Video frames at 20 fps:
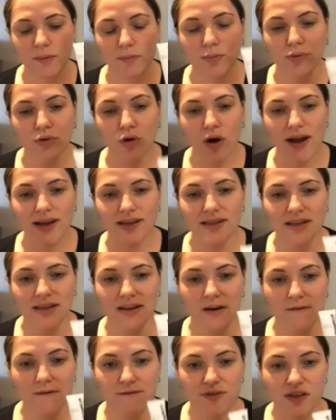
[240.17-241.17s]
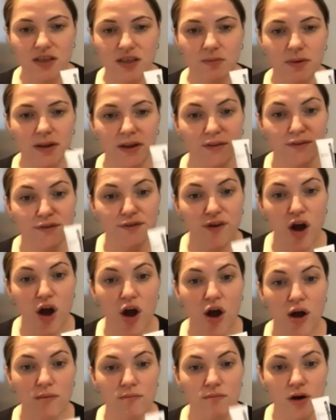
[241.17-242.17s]
brighten and visibly
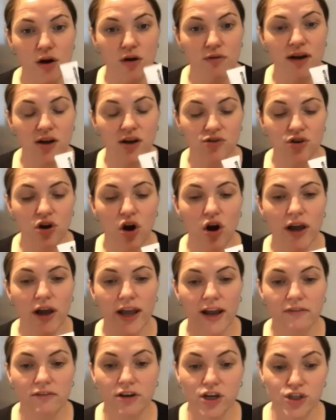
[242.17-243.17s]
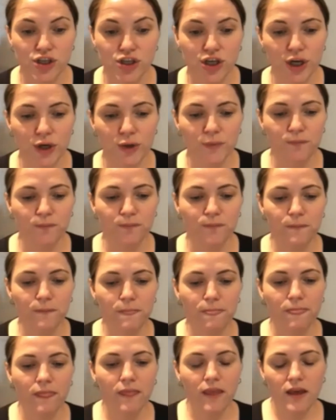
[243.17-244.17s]
firm around your eye area too.
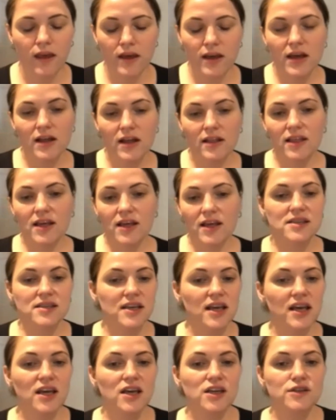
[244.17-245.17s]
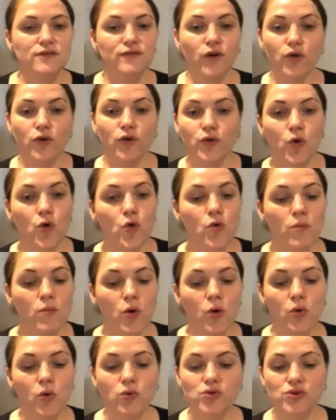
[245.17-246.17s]
This is for
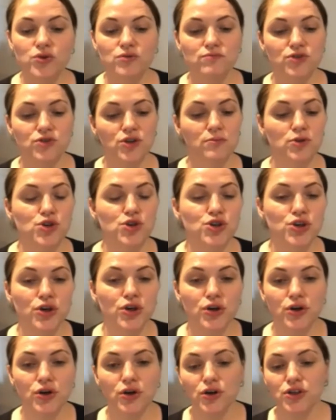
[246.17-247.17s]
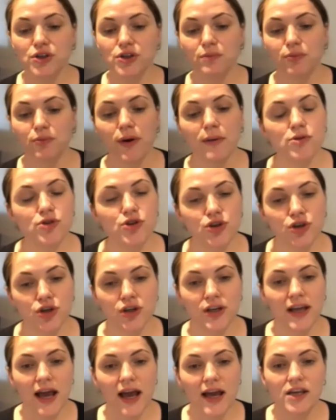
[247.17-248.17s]
normal to mature to
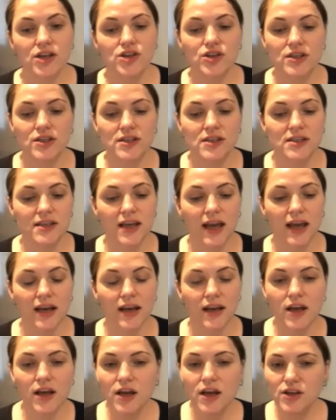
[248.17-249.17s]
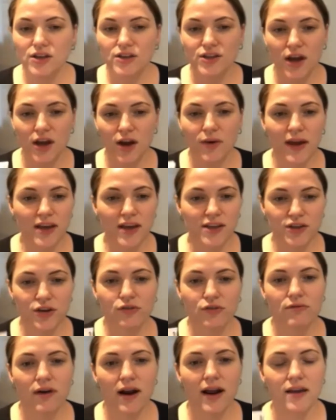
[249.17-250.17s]
prematurely aging skin. So it's
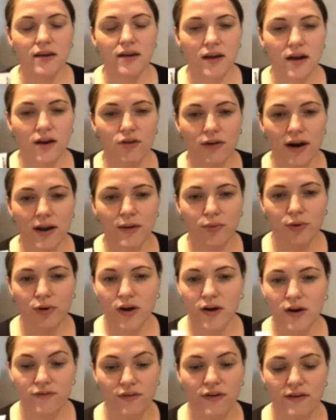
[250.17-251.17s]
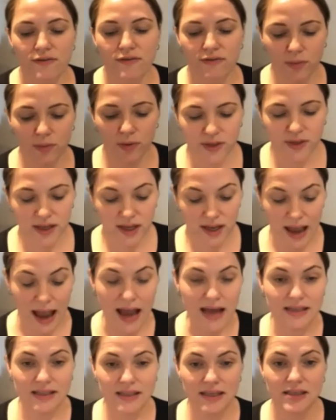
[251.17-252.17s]
a great product for everybody,
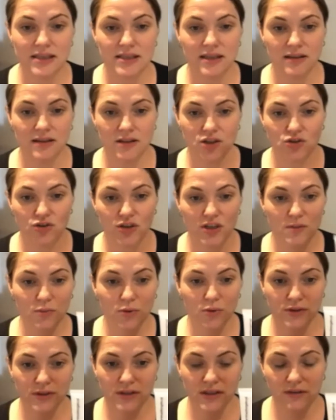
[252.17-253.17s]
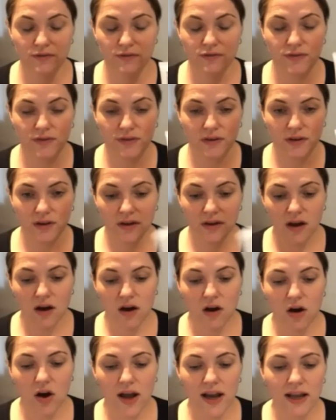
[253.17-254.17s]
as is the Stress Positive
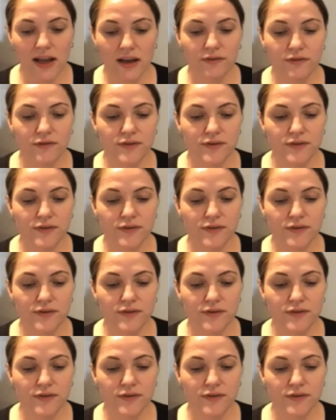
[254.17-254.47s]
Eye Lift.